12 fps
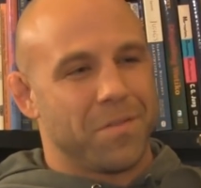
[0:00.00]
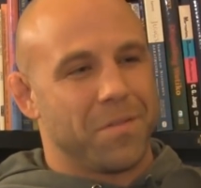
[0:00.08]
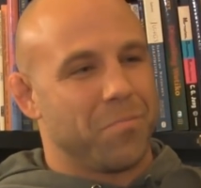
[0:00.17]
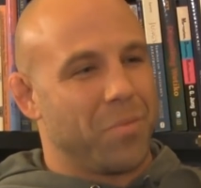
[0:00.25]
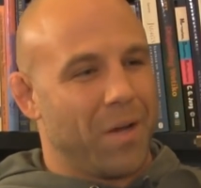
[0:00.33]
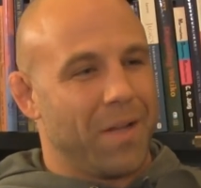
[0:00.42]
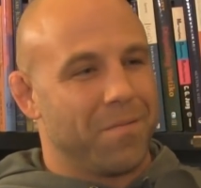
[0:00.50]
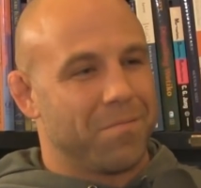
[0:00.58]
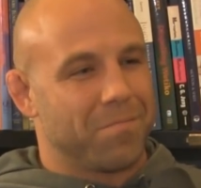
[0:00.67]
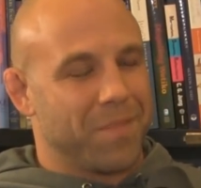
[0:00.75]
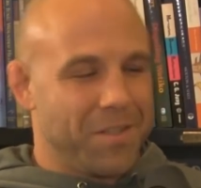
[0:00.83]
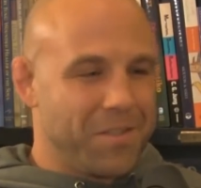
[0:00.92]
but
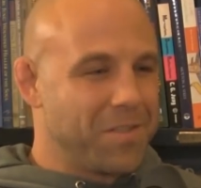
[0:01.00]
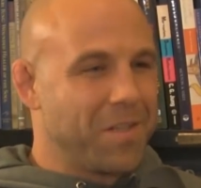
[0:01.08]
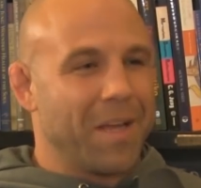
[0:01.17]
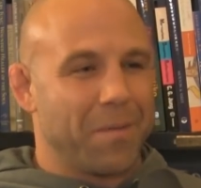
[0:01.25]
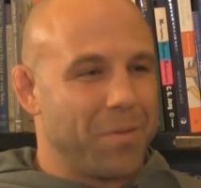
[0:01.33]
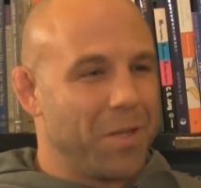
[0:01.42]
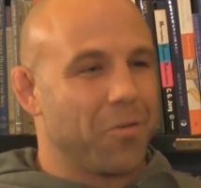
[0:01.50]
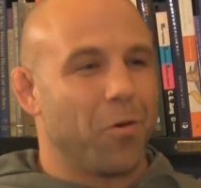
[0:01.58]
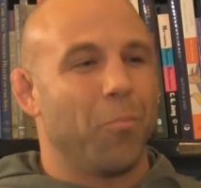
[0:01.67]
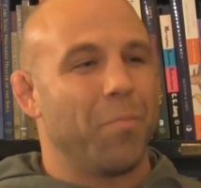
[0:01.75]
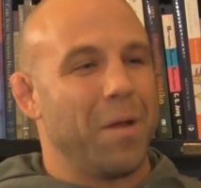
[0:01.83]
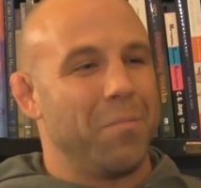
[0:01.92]
and doesn't like being
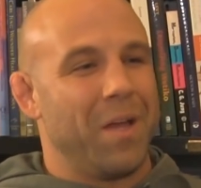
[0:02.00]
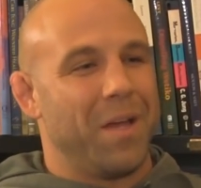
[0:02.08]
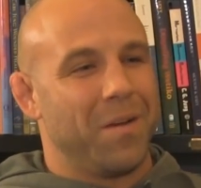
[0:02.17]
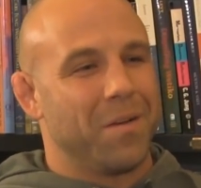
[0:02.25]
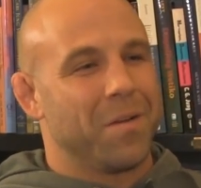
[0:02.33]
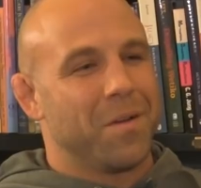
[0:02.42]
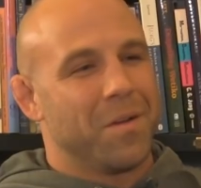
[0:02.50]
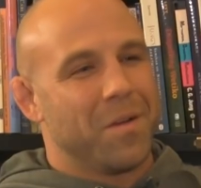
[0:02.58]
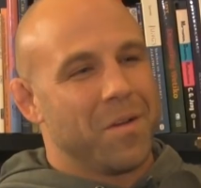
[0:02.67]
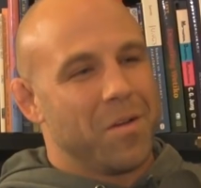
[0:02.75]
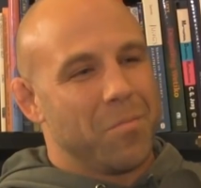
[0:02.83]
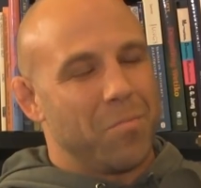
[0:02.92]
groped by men
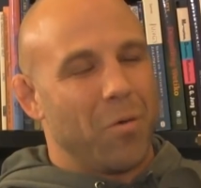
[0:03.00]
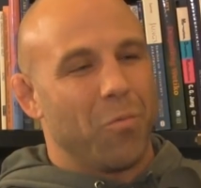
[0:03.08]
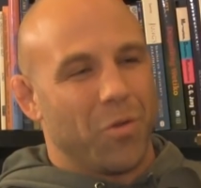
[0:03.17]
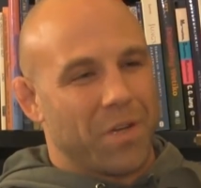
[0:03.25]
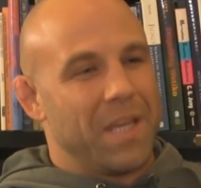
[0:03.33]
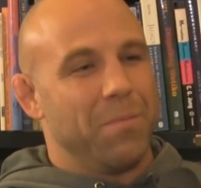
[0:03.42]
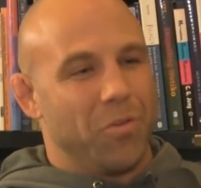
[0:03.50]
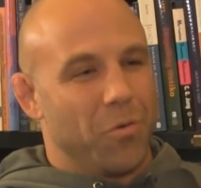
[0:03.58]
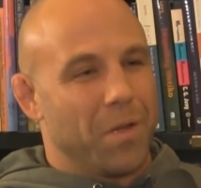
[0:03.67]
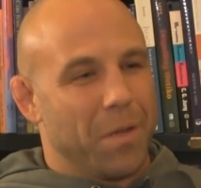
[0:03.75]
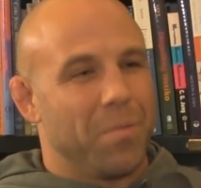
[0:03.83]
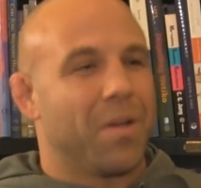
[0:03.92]
but we'll keep
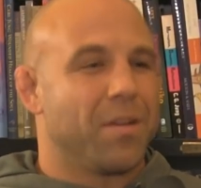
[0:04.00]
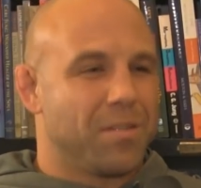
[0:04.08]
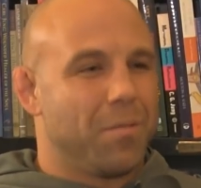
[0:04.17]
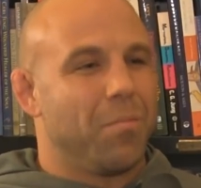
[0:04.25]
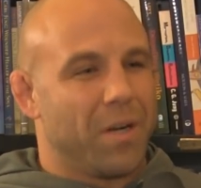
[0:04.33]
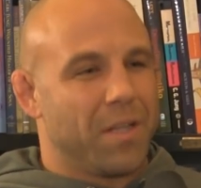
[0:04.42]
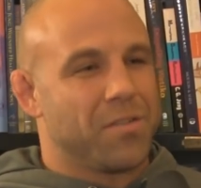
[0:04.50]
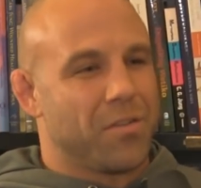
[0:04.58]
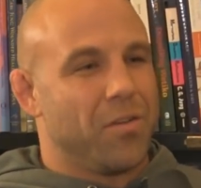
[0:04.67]
doing it because the money's